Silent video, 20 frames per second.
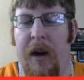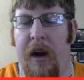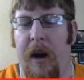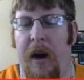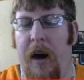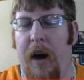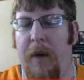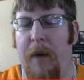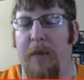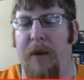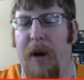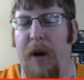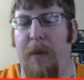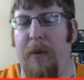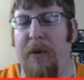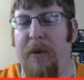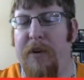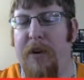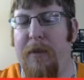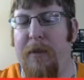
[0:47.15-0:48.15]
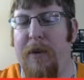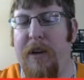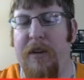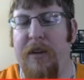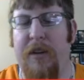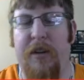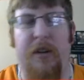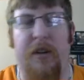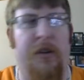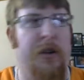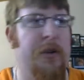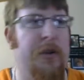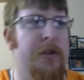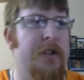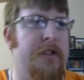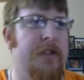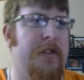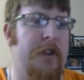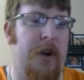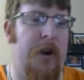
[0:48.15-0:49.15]
Come with some
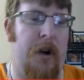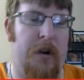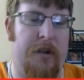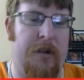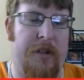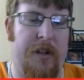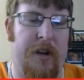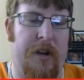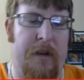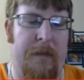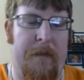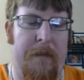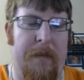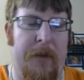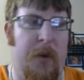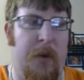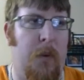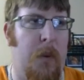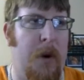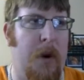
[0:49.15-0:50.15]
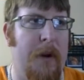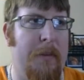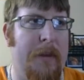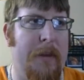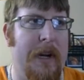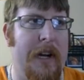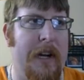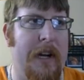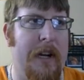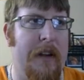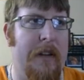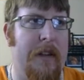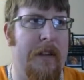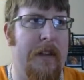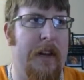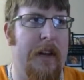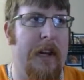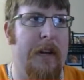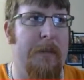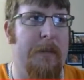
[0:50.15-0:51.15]
exclusive cards in them. One being
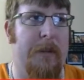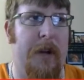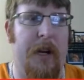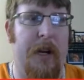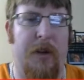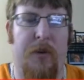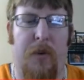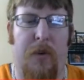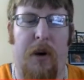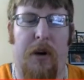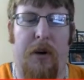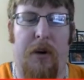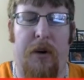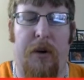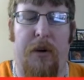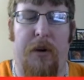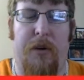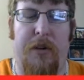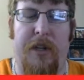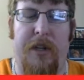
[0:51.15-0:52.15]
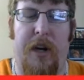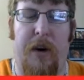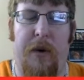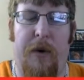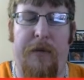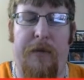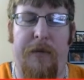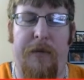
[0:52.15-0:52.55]
the Planeswalker herself.